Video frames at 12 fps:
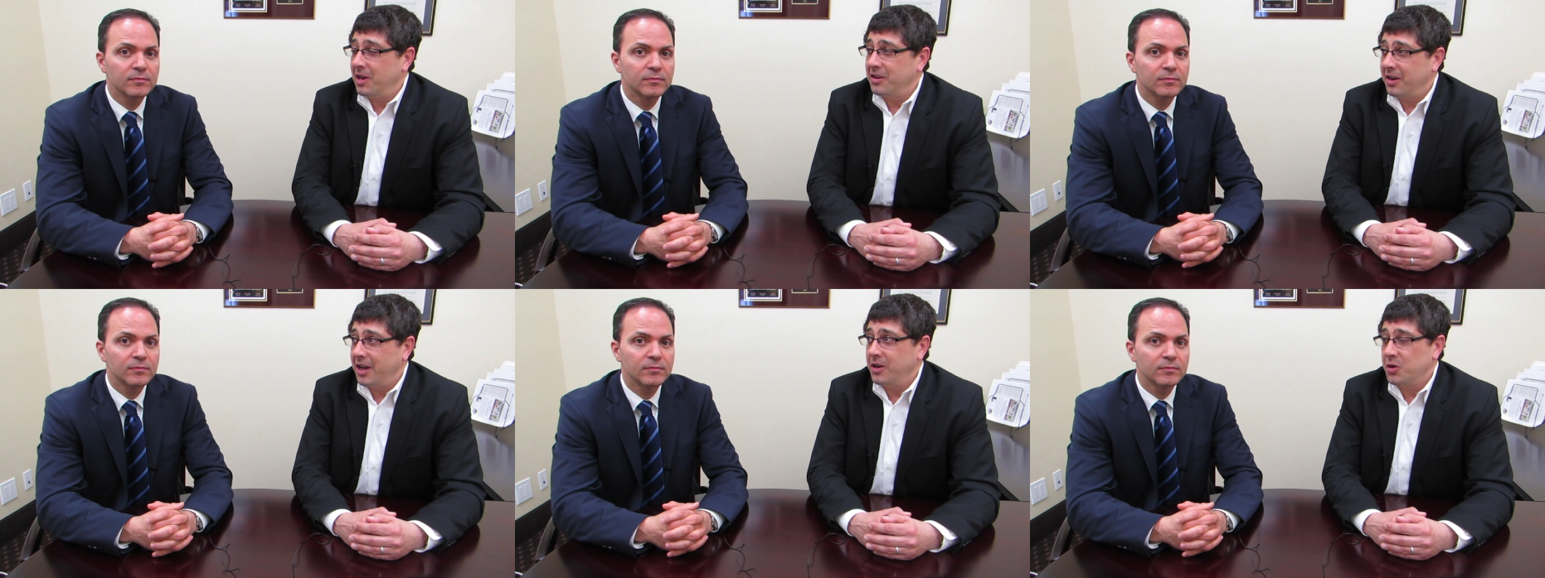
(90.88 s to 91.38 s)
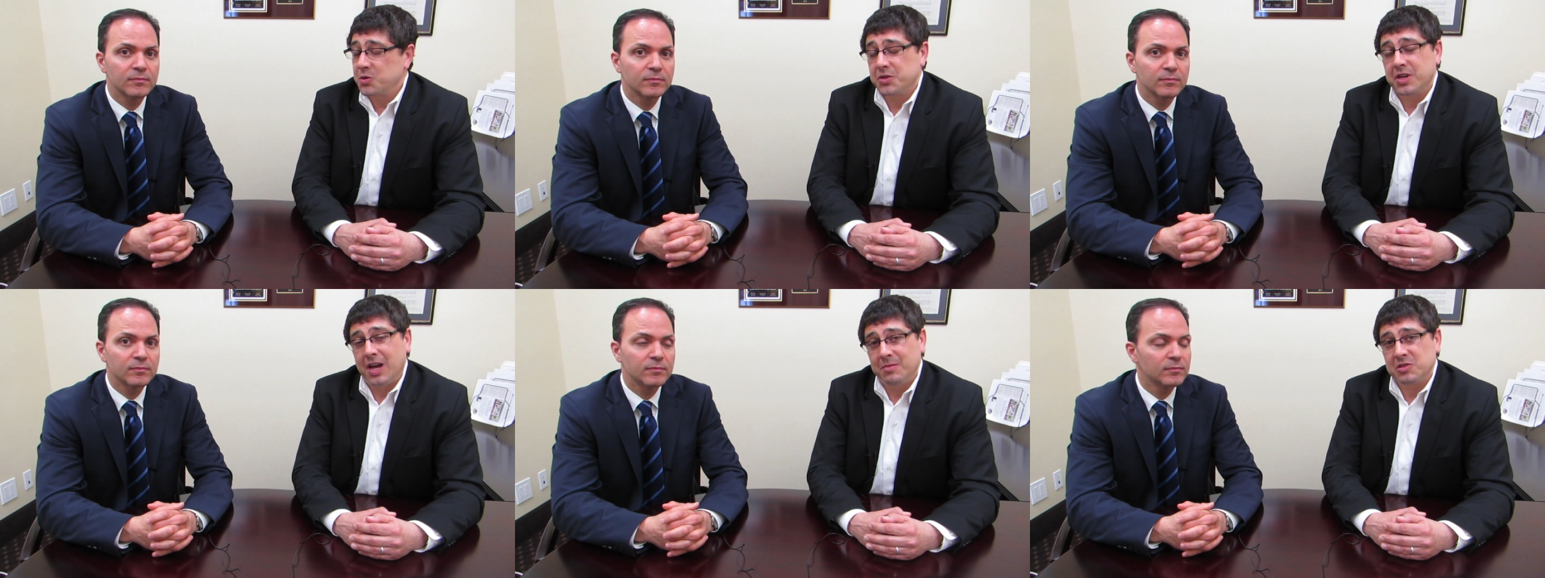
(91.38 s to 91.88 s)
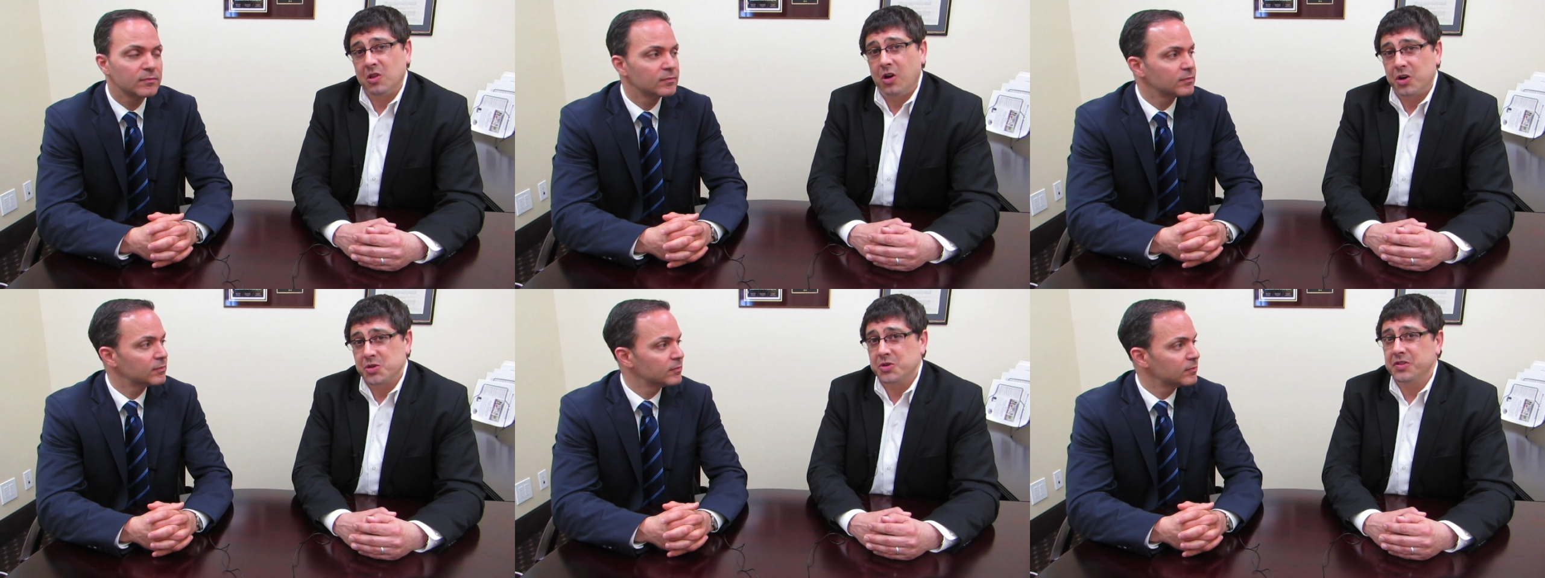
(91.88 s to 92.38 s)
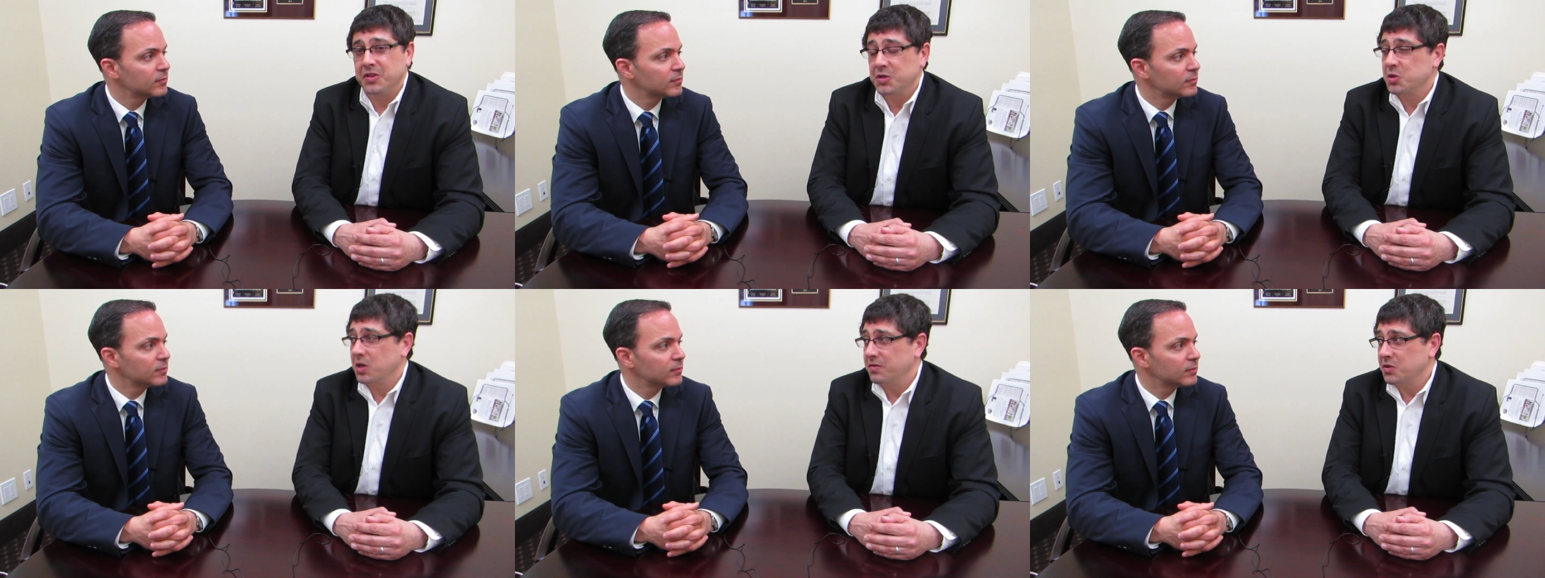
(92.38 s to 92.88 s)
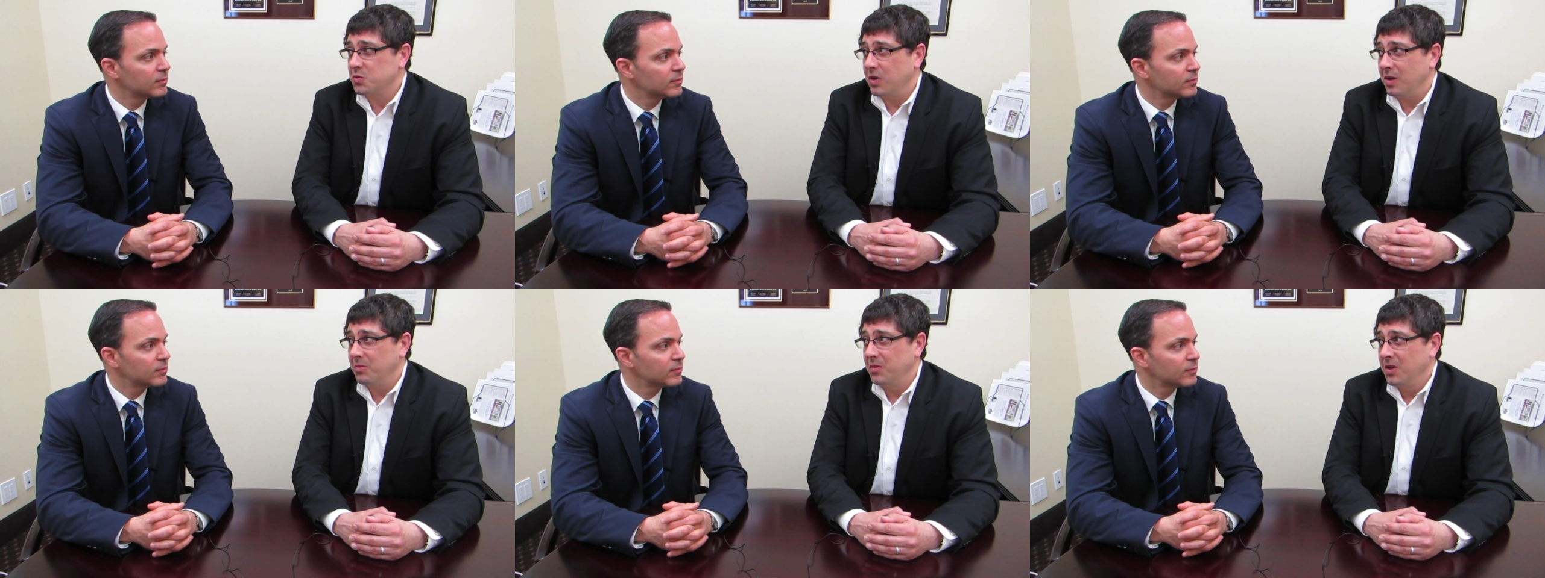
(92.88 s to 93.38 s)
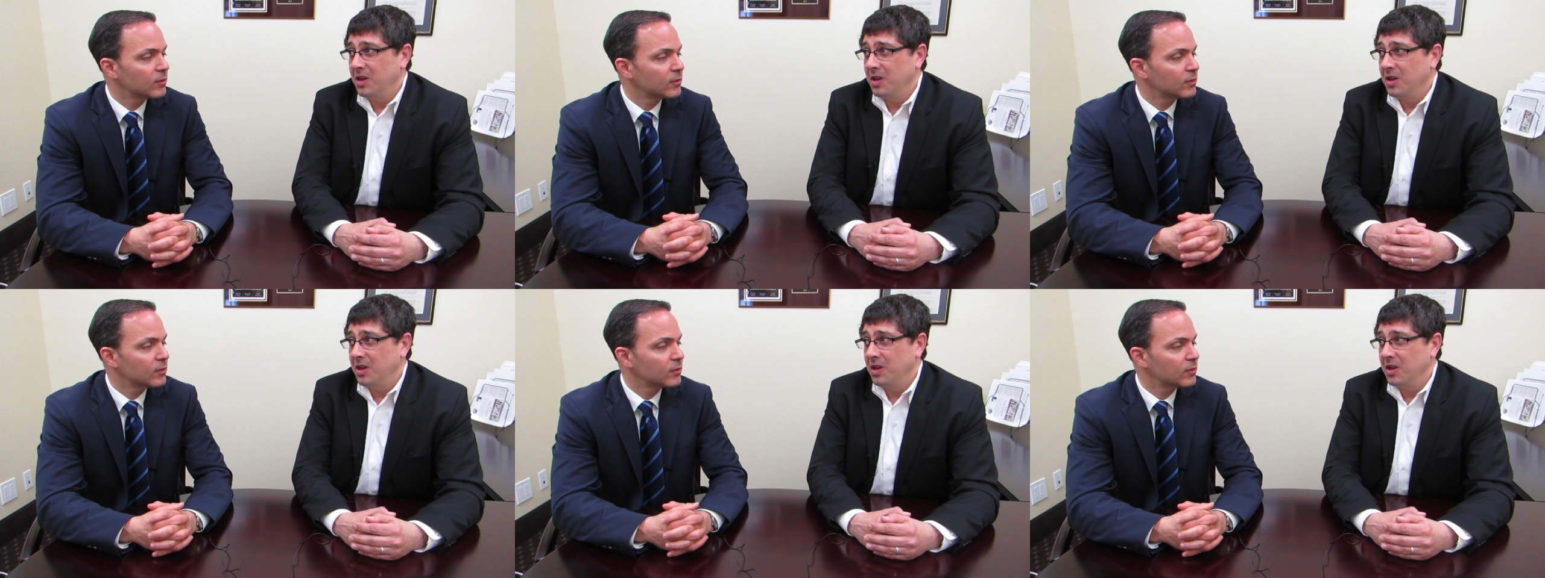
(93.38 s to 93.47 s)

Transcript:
Speaker 1: about 900 times larger than the surface web.